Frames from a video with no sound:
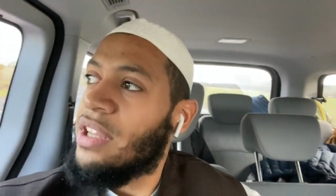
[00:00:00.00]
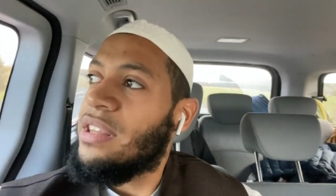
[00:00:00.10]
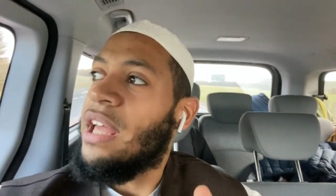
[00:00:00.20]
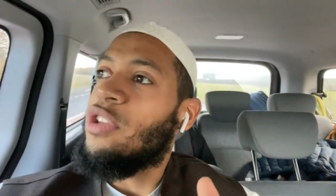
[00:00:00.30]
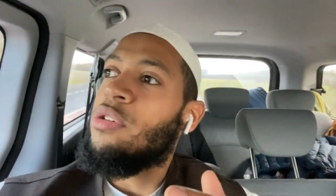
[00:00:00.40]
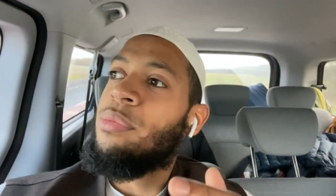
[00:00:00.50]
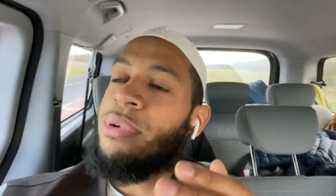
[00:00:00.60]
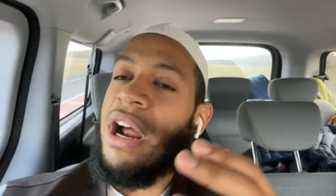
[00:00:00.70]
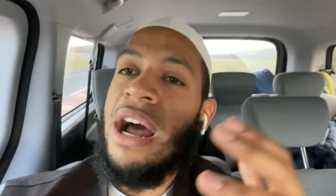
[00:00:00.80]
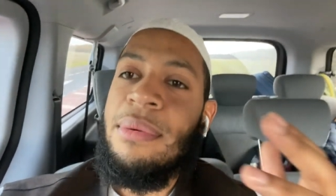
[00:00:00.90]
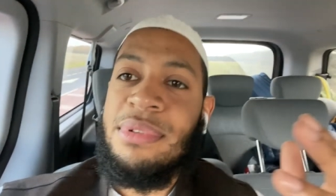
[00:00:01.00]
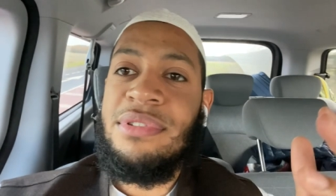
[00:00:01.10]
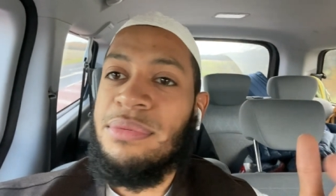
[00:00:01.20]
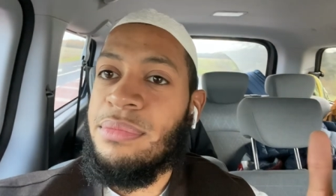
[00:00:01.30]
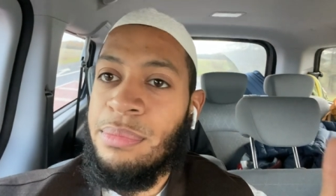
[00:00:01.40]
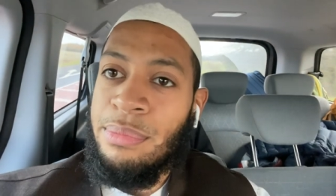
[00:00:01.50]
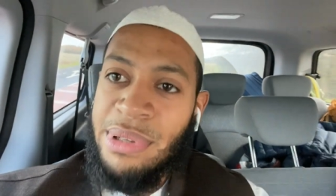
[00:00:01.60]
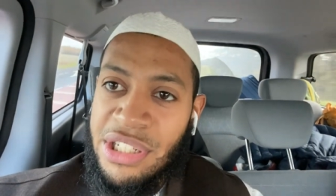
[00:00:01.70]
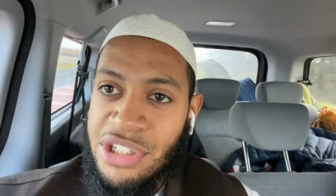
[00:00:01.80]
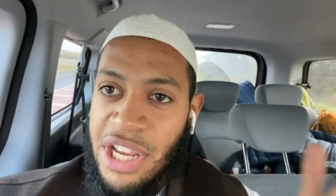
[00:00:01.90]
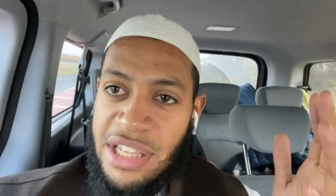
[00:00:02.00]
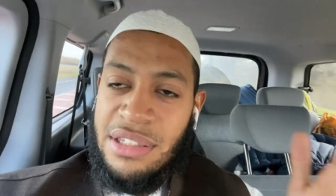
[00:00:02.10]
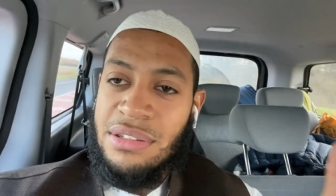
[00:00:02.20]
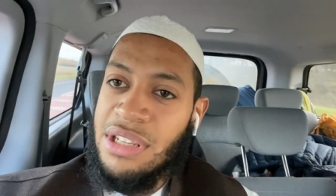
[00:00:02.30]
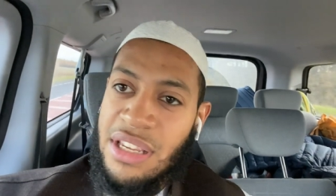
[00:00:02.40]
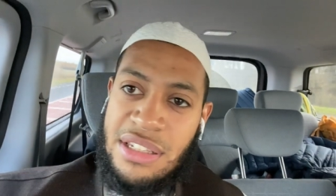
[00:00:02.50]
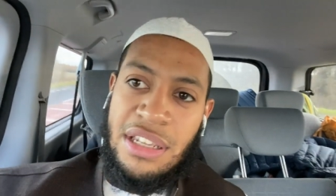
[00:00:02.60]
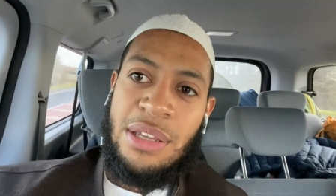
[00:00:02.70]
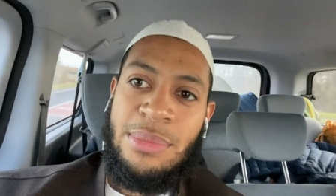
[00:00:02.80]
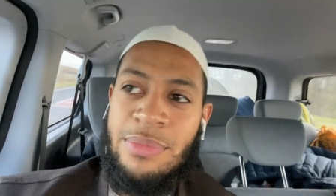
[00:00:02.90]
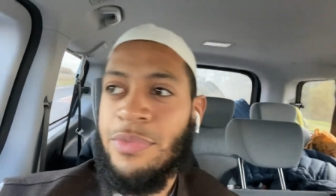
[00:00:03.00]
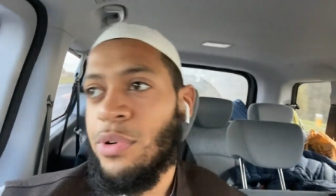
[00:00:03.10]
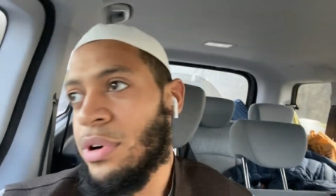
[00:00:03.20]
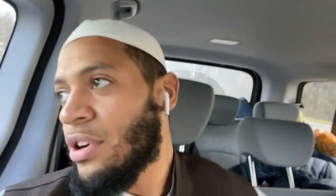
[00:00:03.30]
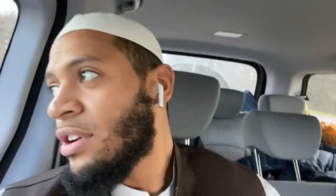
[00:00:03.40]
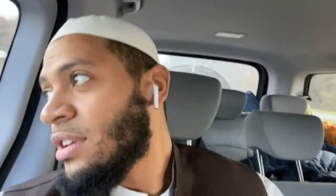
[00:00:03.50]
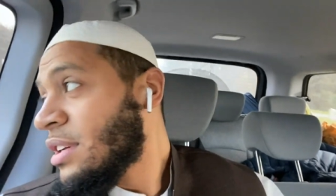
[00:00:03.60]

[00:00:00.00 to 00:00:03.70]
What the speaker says: that you perhaps been chasing him for,